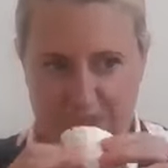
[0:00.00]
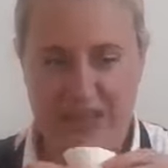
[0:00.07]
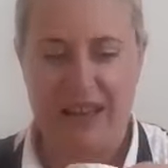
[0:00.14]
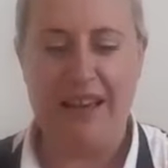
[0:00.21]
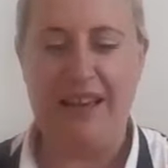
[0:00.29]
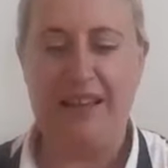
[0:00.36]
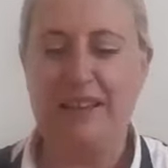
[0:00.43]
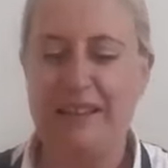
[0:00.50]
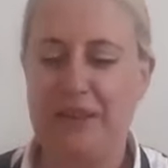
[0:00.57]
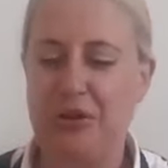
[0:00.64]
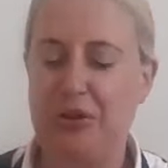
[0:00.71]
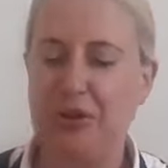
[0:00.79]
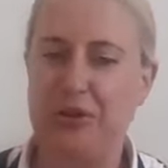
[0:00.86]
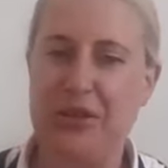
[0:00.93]
yeah, it's
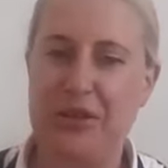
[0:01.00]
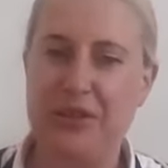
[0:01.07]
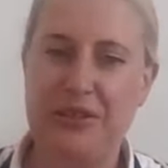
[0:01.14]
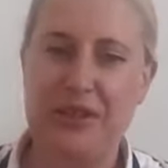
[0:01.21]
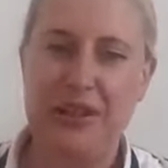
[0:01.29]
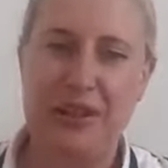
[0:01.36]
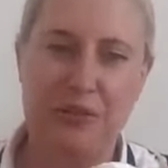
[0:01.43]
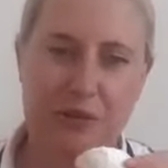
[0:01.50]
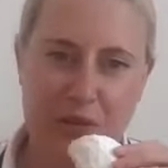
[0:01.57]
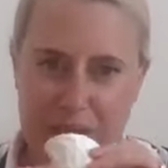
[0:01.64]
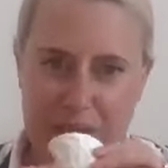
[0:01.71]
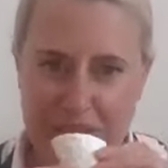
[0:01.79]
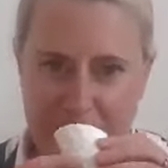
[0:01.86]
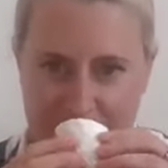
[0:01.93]
got such a
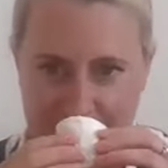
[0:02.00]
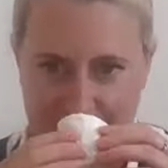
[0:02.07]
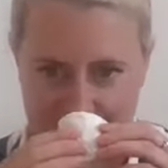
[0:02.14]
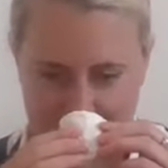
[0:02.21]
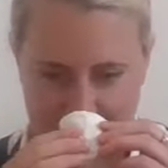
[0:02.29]
lovely